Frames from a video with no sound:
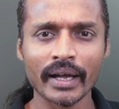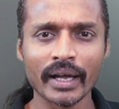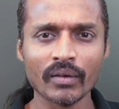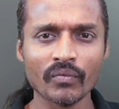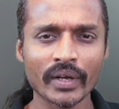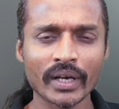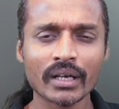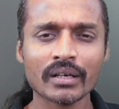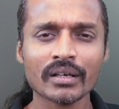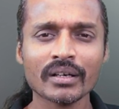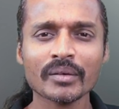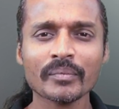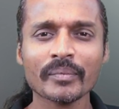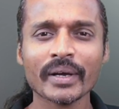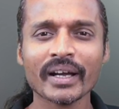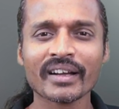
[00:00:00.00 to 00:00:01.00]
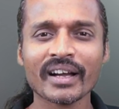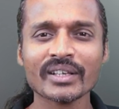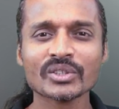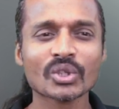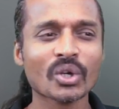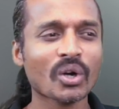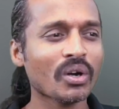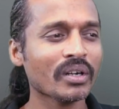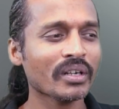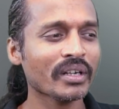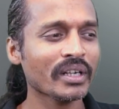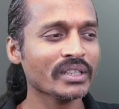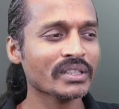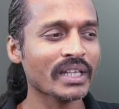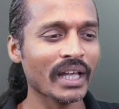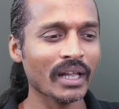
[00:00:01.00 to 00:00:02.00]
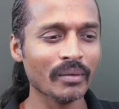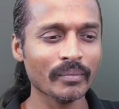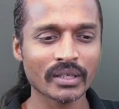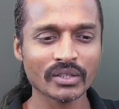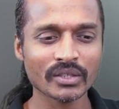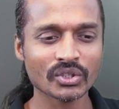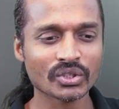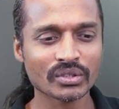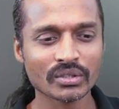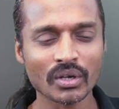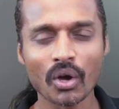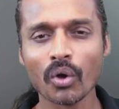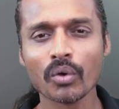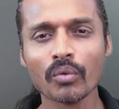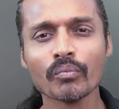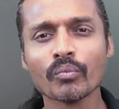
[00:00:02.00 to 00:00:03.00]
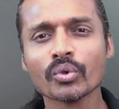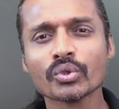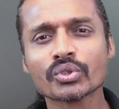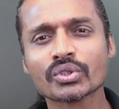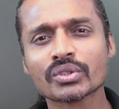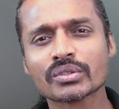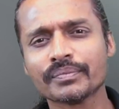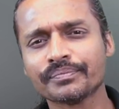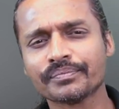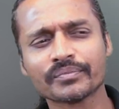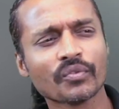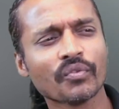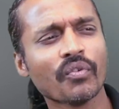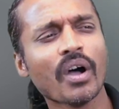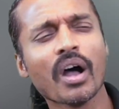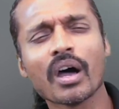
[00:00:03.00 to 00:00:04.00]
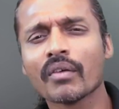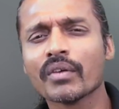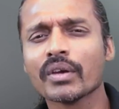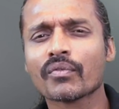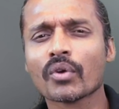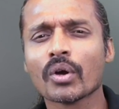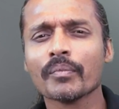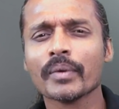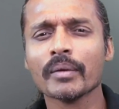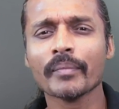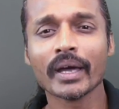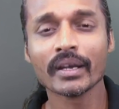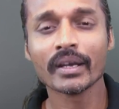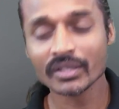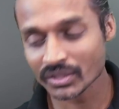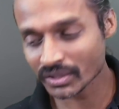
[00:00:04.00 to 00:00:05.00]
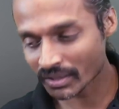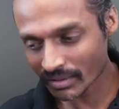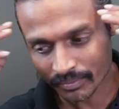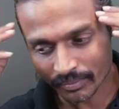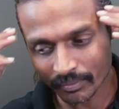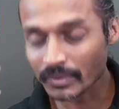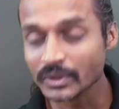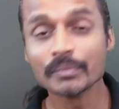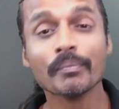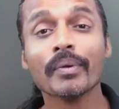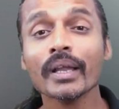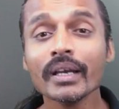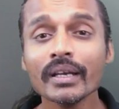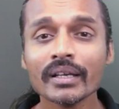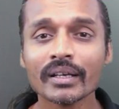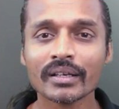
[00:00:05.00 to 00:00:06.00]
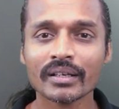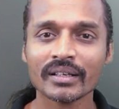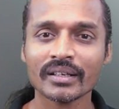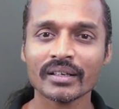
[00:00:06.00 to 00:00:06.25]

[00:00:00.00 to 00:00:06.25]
and when I turned back, I saw his helmet is almost far away from him and he's bleeding